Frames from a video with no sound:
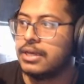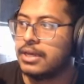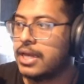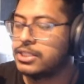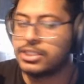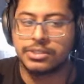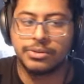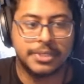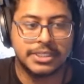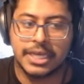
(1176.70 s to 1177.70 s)
And it's just a cool
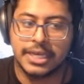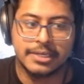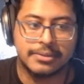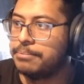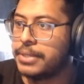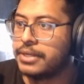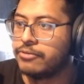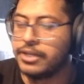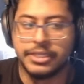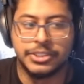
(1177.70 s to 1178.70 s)
place to hang out. Been
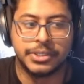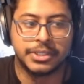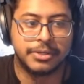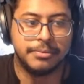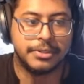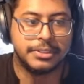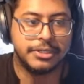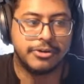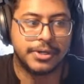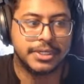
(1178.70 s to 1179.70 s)
really enjoying the community
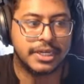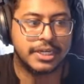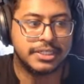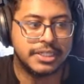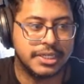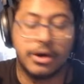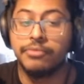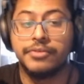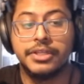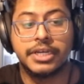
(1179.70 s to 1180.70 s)
growing, and yeah,
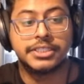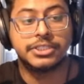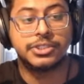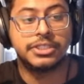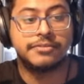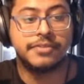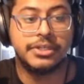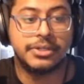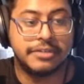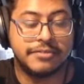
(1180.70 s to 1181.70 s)
hopefully you guys enjoyed this
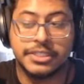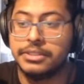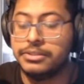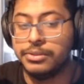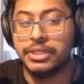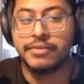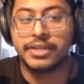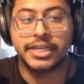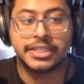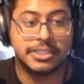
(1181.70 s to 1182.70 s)
video, and if you did, do leave a
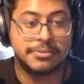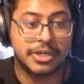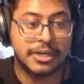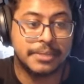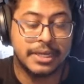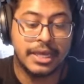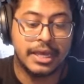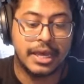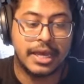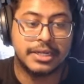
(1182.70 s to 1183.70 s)
like, subscribe,
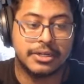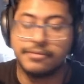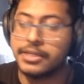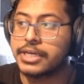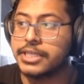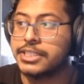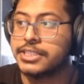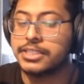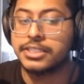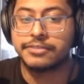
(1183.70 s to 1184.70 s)
and hopefully I'll catch you guys in
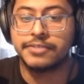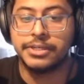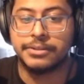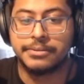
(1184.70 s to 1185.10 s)
the next video.